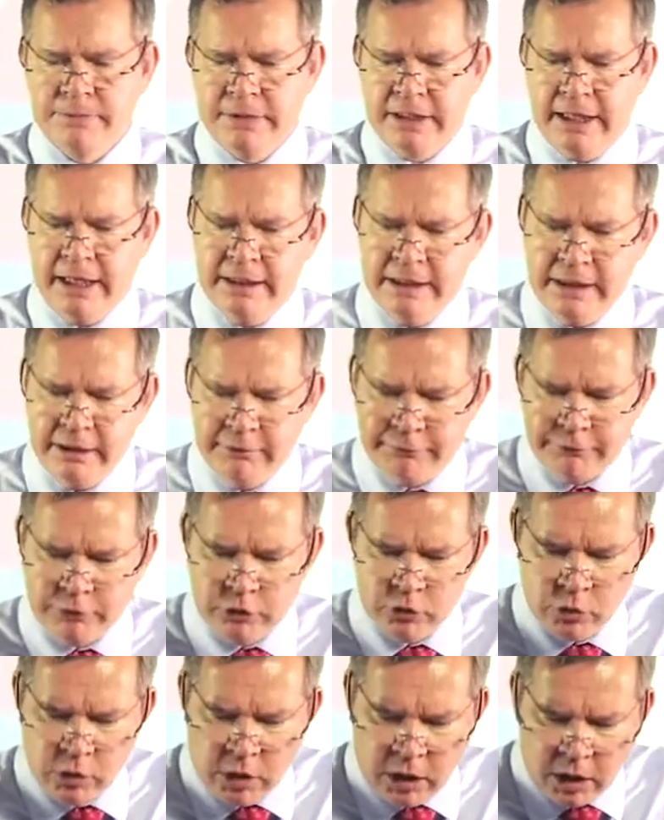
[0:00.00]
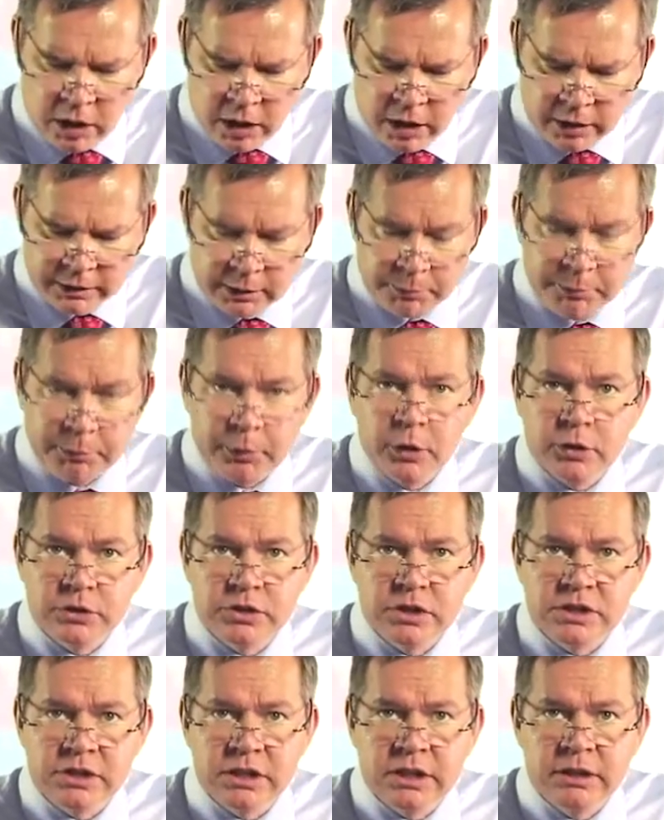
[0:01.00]
And if you are the
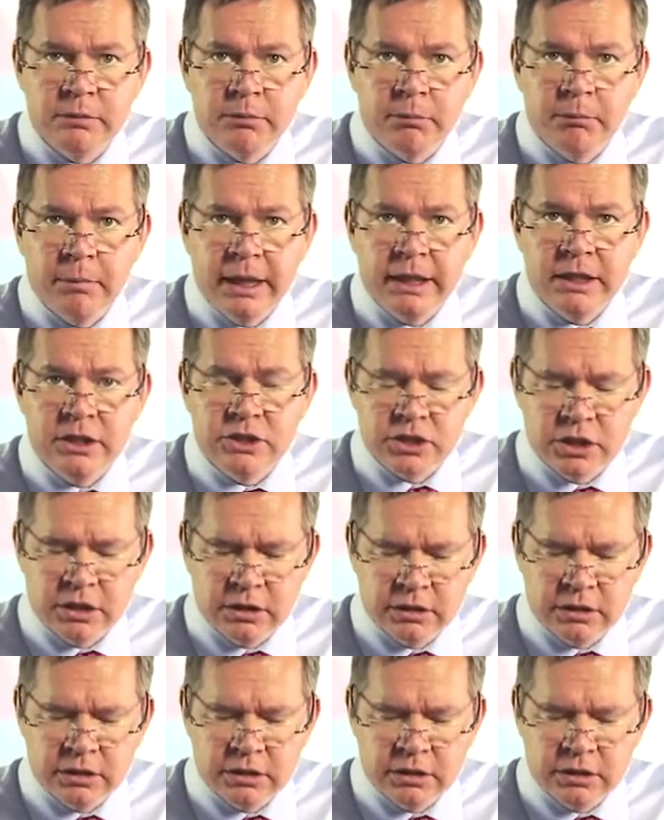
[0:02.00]
purchasing manager